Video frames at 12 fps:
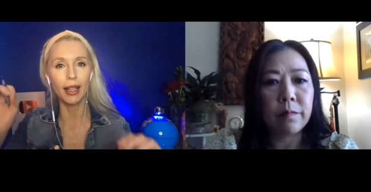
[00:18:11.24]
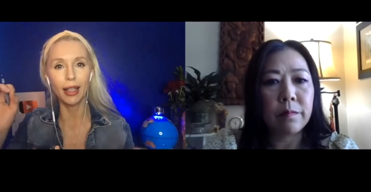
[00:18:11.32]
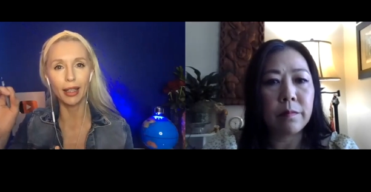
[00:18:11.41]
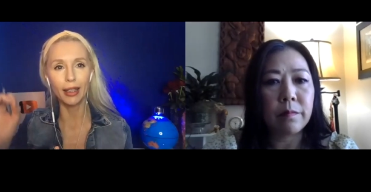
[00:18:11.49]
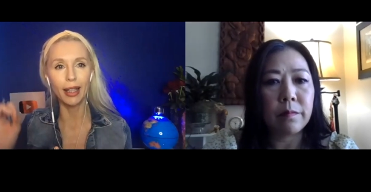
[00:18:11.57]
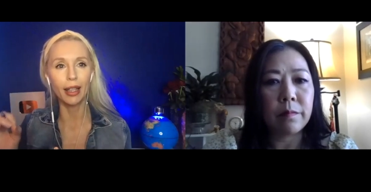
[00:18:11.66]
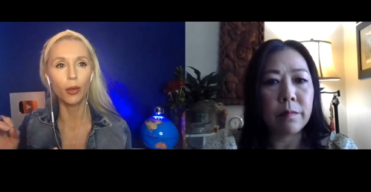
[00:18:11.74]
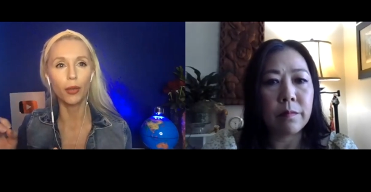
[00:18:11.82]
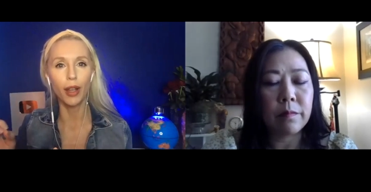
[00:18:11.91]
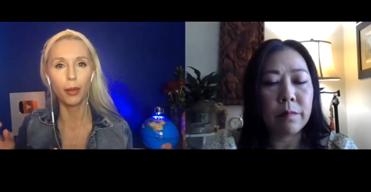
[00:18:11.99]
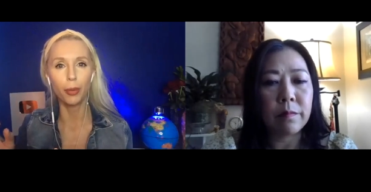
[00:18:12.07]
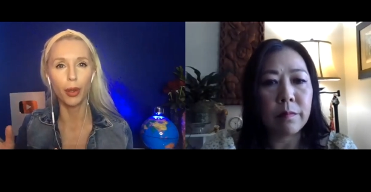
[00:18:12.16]
Speaker 1: like at the end of
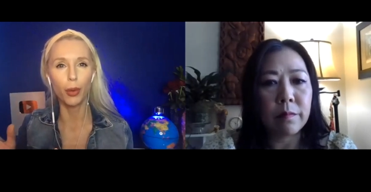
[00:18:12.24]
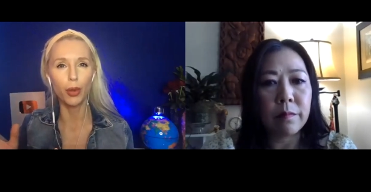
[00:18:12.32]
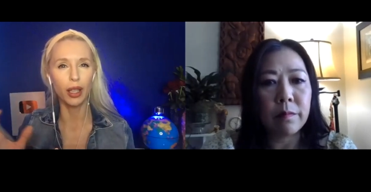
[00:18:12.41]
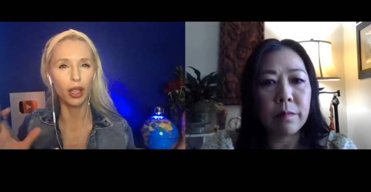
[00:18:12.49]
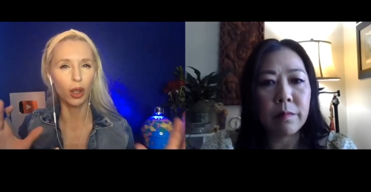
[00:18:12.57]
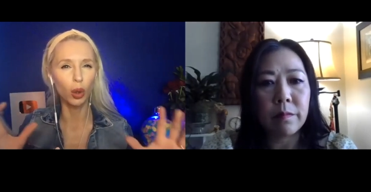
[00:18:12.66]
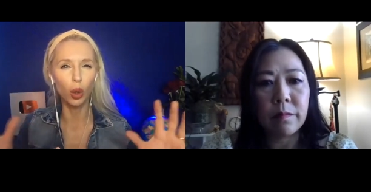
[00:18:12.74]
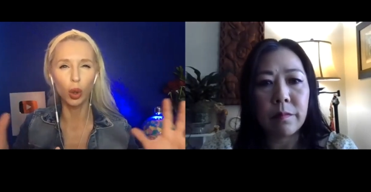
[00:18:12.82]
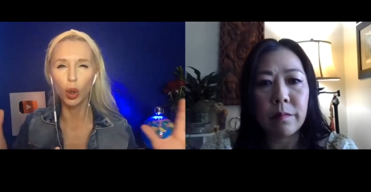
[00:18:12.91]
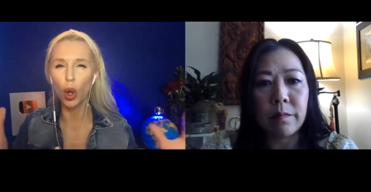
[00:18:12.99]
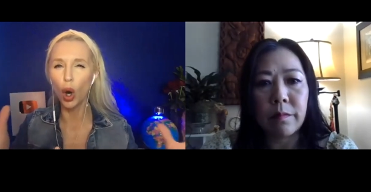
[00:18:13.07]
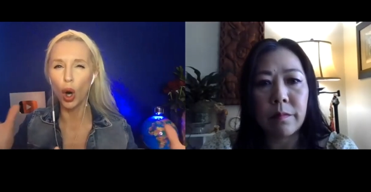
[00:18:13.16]
April. It was like a
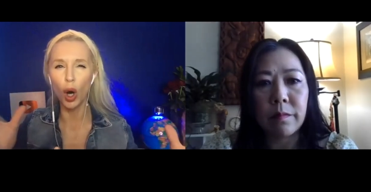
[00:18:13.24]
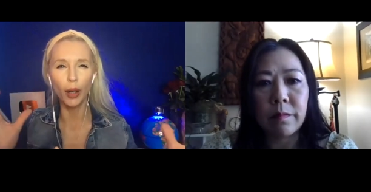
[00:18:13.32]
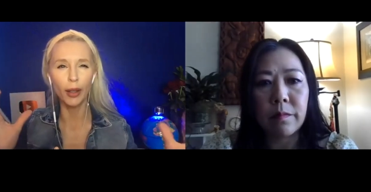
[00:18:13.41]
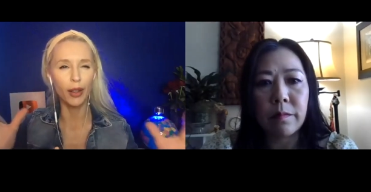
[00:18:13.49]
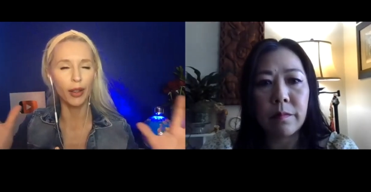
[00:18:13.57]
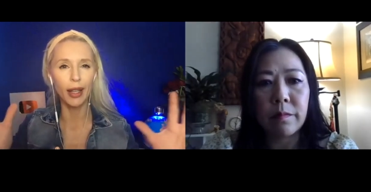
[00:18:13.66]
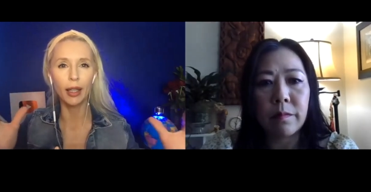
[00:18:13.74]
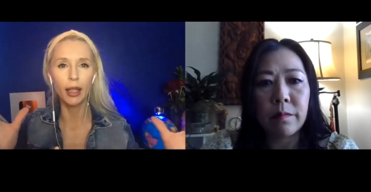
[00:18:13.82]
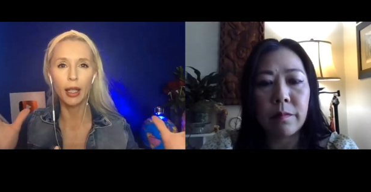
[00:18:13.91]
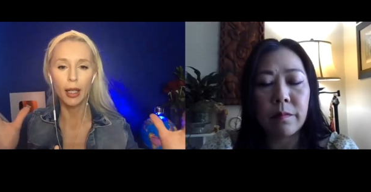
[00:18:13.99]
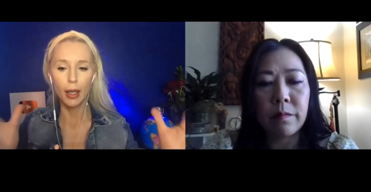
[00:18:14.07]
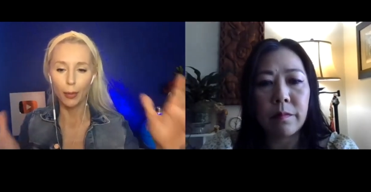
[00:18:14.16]
long thing.
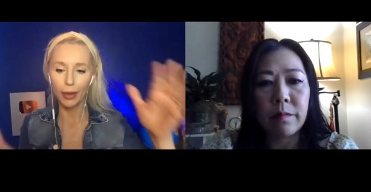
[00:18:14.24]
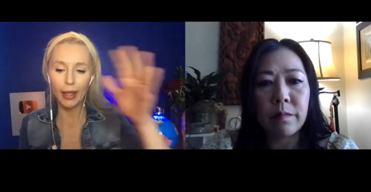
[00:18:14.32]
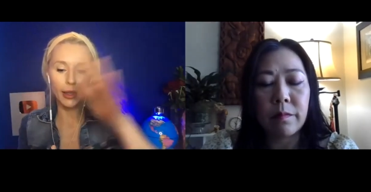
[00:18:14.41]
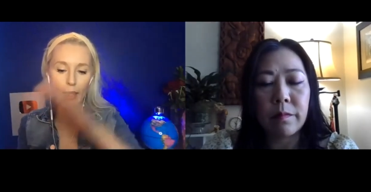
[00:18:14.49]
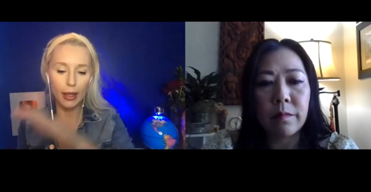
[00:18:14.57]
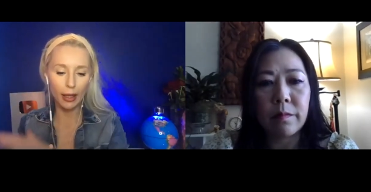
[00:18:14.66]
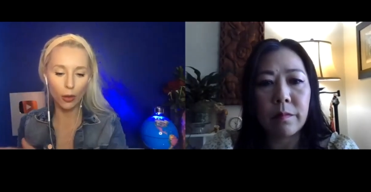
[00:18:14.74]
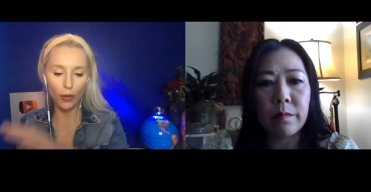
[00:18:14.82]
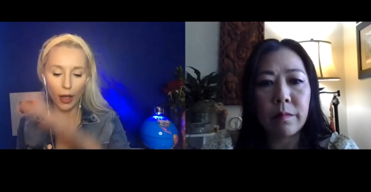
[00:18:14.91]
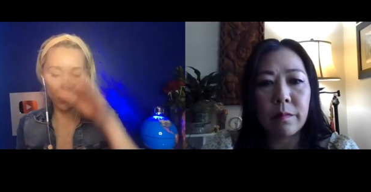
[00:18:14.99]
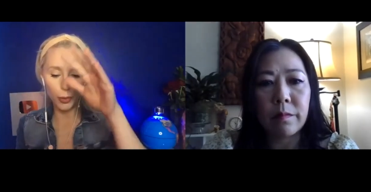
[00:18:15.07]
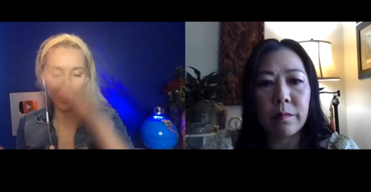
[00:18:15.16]
But then at the end of
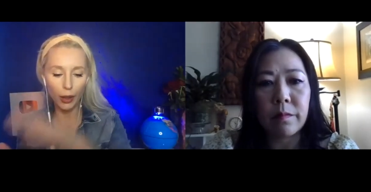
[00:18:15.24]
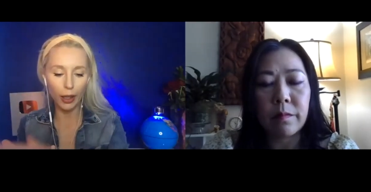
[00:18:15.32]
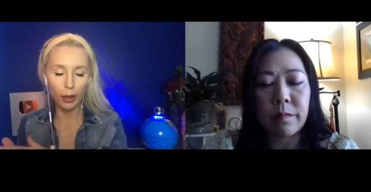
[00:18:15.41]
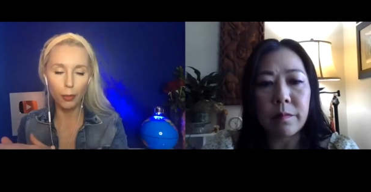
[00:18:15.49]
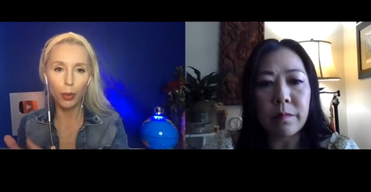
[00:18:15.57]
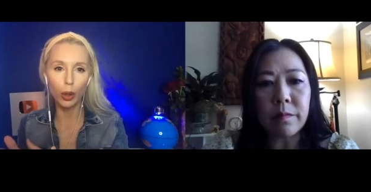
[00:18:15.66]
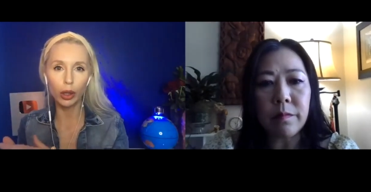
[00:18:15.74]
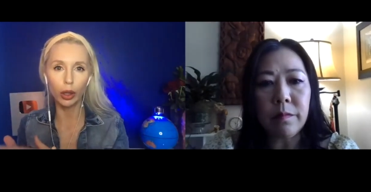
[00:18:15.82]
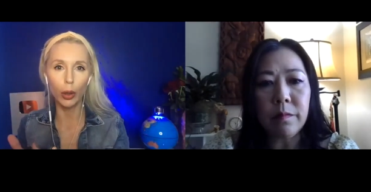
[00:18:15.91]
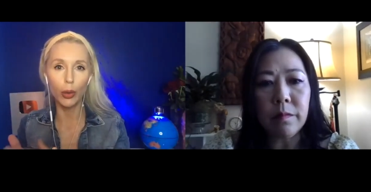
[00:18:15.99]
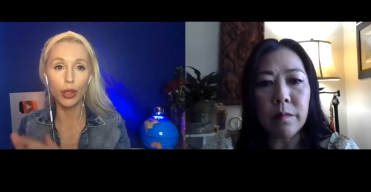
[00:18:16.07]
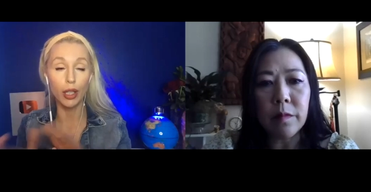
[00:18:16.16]
April, like a book
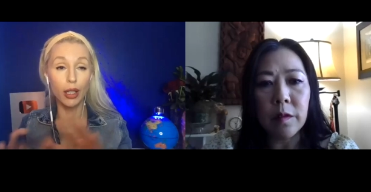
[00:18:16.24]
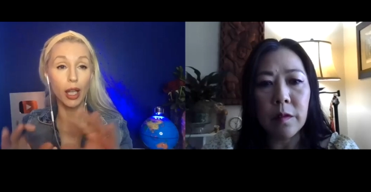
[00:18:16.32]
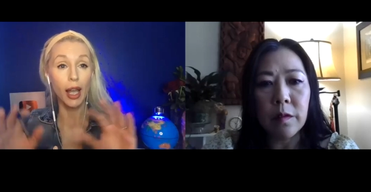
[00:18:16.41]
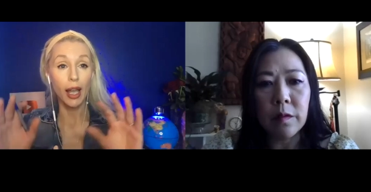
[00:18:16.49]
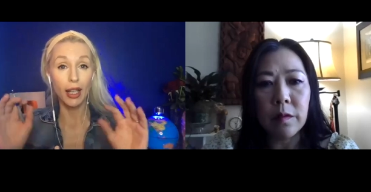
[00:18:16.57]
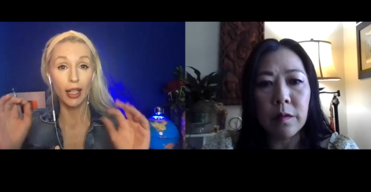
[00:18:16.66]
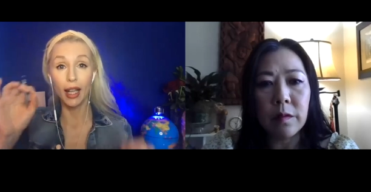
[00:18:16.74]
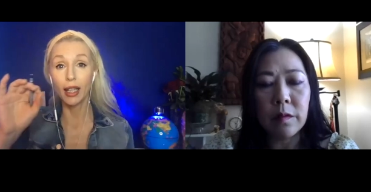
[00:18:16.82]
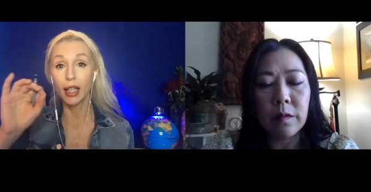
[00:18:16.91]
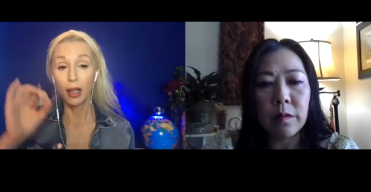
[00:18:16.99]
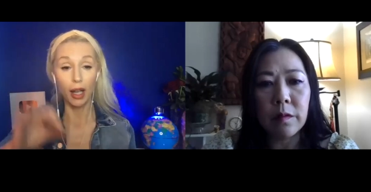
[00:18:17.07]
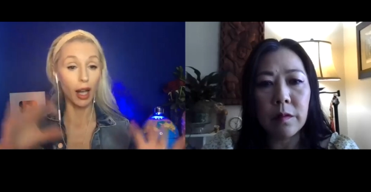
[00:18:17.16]
closes. He said,
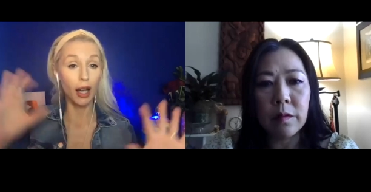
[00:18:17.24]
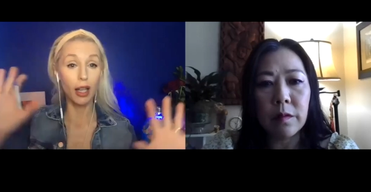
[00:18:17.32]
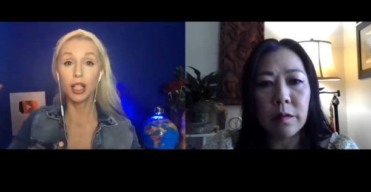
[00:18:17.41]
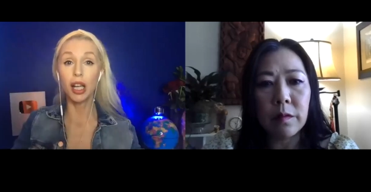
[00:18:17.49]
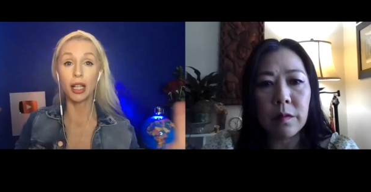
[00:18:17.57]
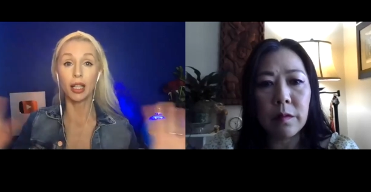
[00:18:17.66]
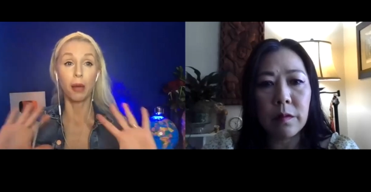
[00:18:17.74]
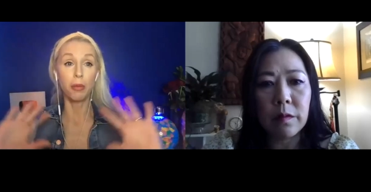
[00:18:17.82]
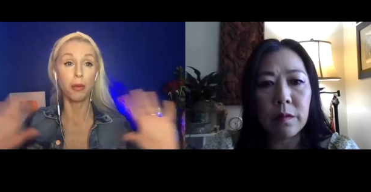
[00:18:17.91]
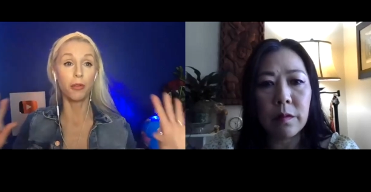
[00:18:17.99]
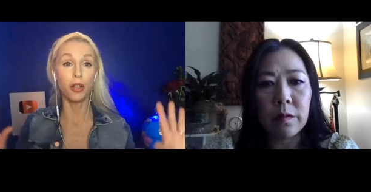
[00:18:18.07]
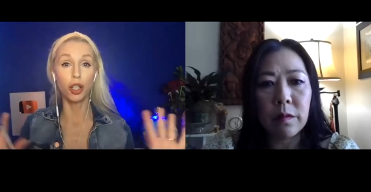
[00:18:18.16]
done, I'm
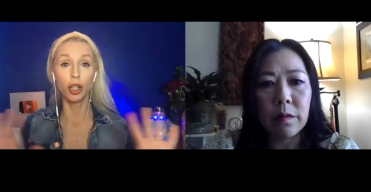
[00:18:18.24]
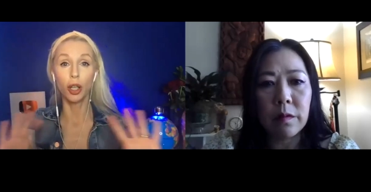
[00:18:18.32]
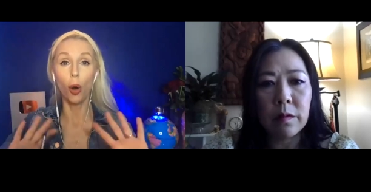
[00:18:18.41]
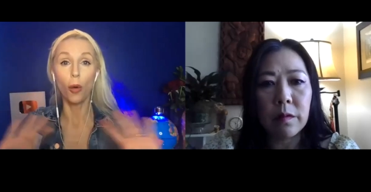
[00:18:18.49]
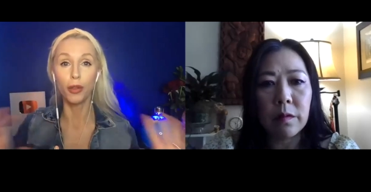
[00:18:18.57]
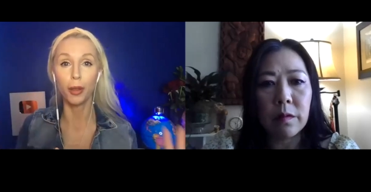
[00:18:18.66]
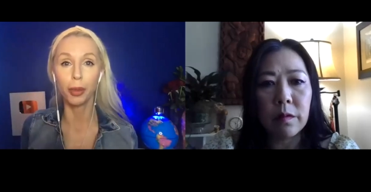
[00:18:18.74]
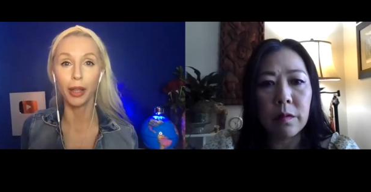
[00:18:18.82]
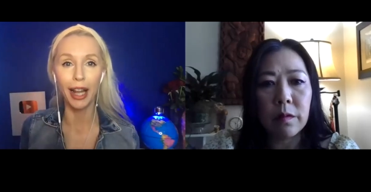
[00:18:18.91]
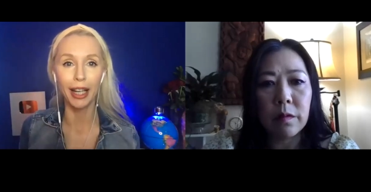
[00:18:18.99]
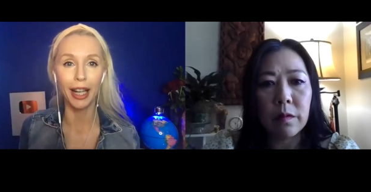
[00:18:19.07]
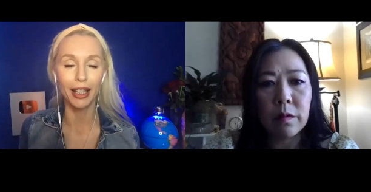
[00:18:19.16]
officially off the
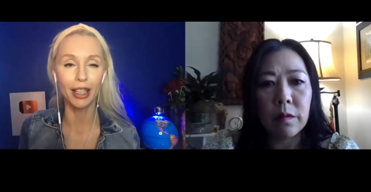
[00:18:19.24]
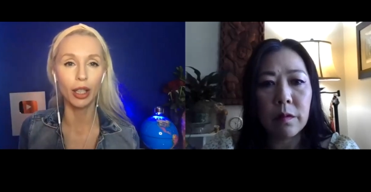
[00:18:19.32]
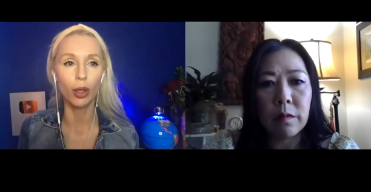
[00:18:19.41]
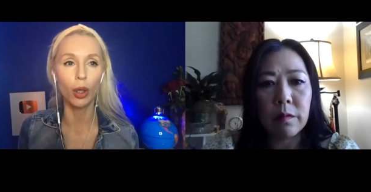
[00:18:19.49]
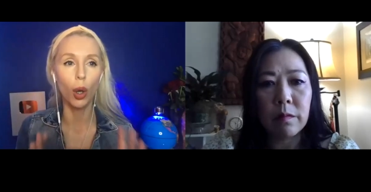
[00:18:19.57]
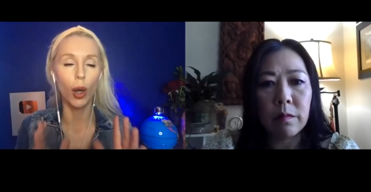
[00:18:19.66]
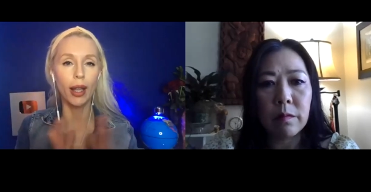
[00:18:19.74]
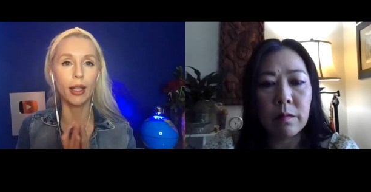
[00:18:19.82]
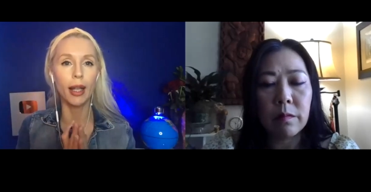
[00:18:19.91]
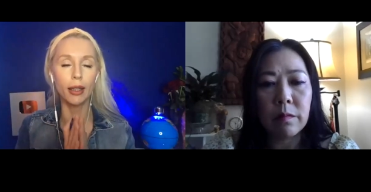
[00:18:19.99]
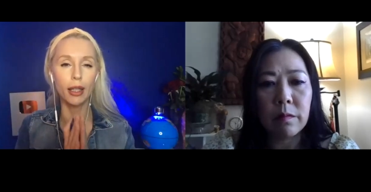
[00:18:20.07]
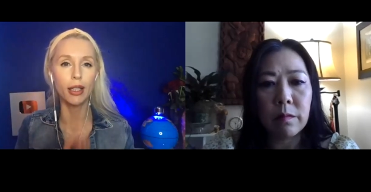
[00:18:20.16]
planet, you know? And
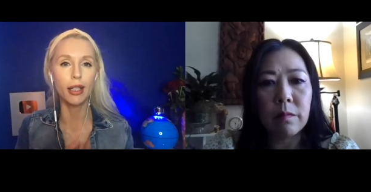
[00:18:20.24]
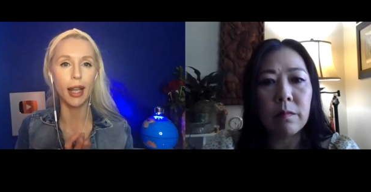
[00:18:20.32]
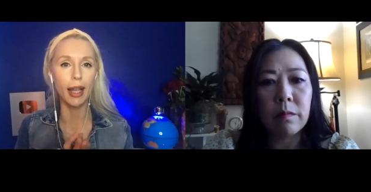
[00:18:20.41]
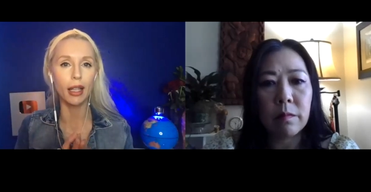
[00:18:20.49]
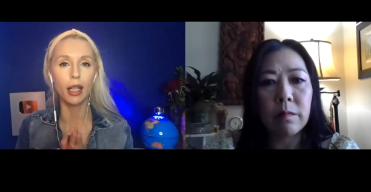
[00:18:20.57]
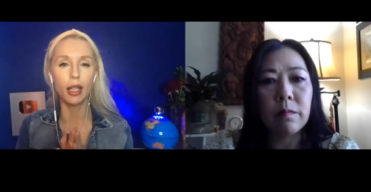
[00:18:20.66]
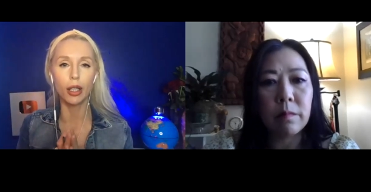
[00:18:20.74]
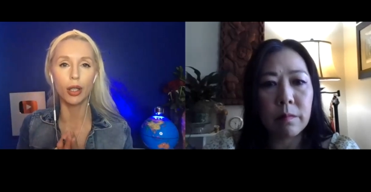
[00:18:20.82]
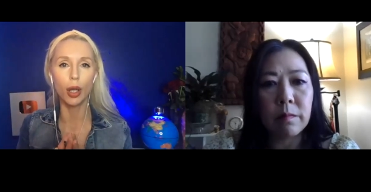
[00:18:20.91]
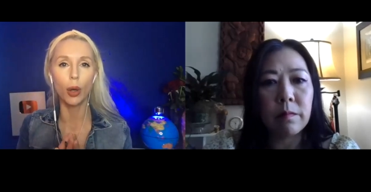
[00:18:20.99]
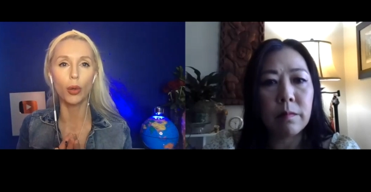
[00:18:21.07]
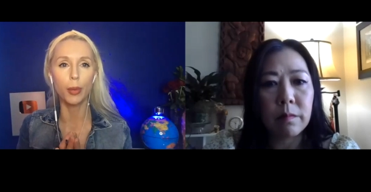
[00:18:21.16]
then the date that he
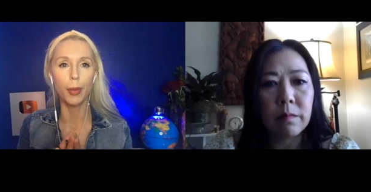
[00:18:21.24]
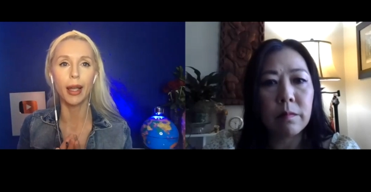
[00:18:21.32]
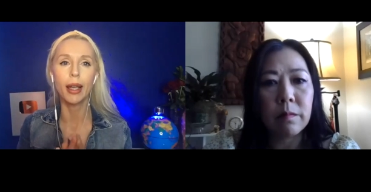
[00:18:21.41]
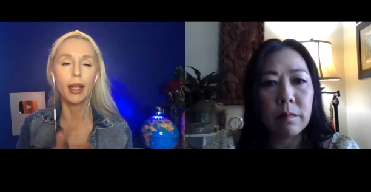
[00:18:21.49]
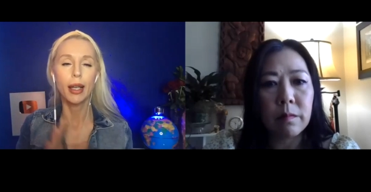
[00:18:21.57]
shows me